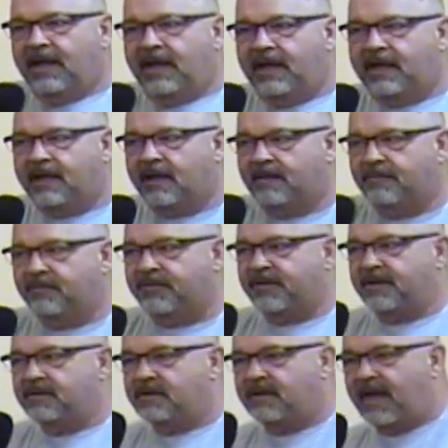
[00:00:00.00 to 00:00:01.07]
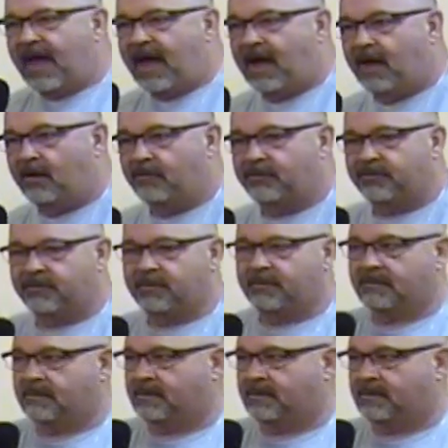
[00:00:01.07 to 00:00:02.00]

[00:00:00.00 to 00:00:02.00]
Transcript: he comes into the house.